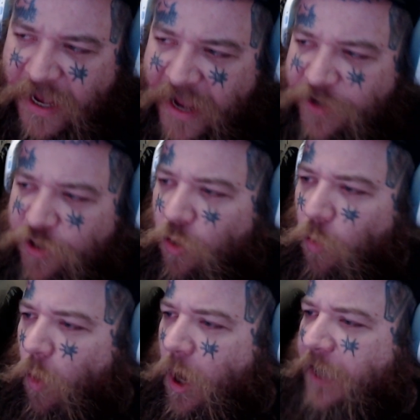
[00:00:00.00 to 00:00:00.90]
and
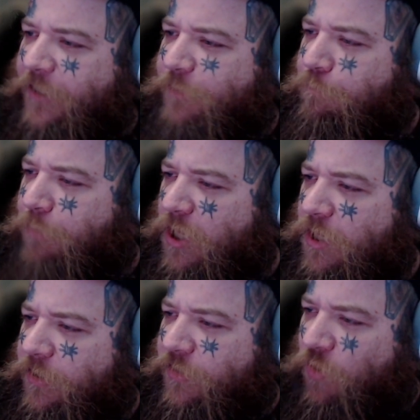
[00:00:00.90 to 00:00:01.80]
you'll watch
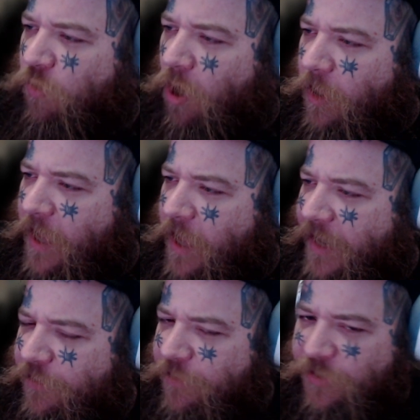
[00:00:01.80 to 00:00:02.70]
bugs crawl out of
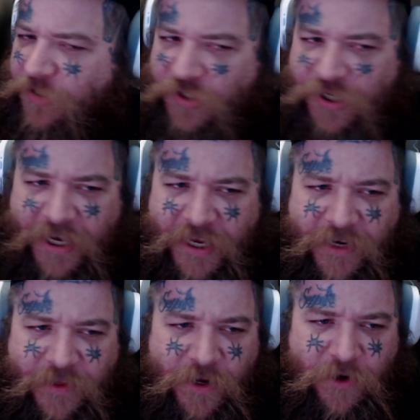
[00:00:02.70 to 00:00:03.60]
your skin
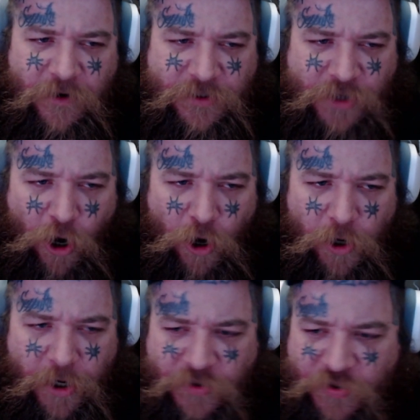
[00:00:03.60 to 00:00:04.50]
and they're as
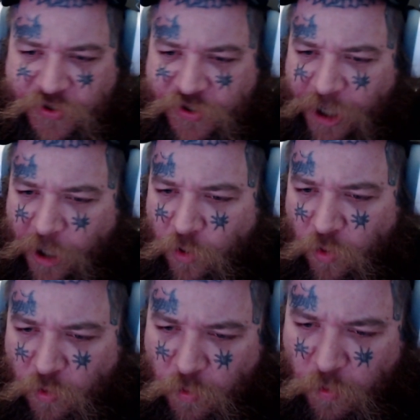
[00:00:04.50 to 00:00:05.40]
hard as
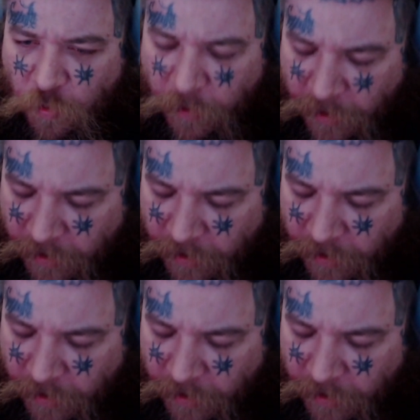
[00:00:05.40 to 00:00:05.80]
stone.